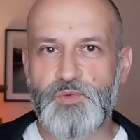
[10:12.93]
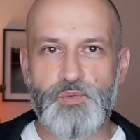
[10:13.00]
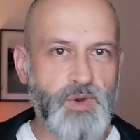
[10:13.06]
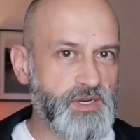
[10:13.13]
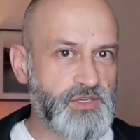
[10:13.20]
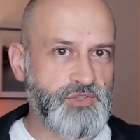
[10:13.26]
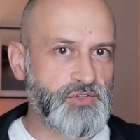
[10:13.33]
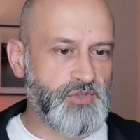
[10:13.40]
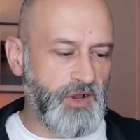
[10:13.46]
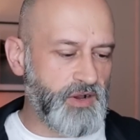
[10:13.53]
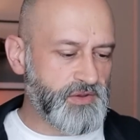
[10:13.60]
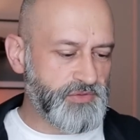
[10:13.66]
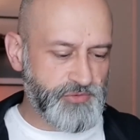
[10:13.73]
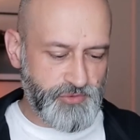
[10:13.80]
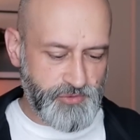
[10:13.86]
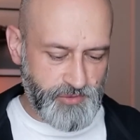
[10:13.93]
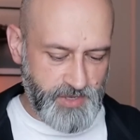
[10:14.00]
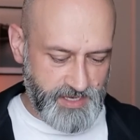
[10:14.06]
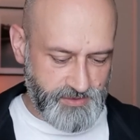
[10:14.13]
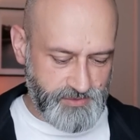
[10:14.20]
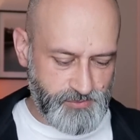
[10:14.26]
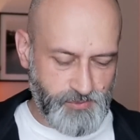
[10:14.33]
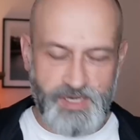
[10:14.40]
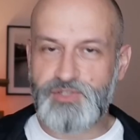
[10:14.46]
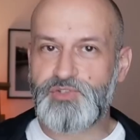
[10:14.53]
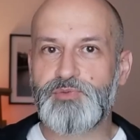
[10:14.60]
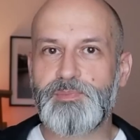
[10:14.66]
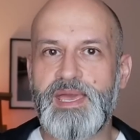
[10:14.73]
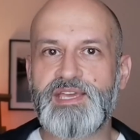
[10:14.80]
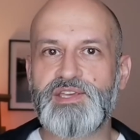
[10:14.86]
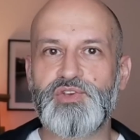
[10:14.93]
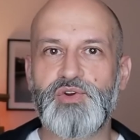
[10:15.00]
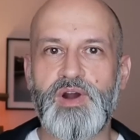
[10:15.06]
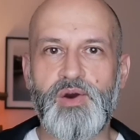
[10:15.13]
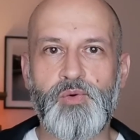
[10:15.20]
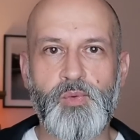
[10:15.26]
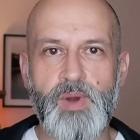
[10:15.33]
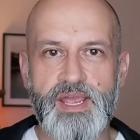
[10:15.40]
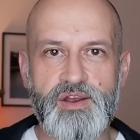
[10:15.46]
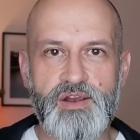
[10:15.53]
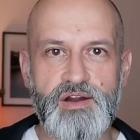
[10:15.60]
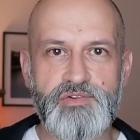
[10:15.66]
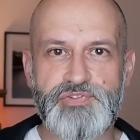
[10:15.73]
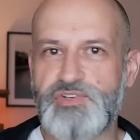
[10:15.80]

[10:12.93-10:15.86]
wanted to talk through and wanted to make you aware of.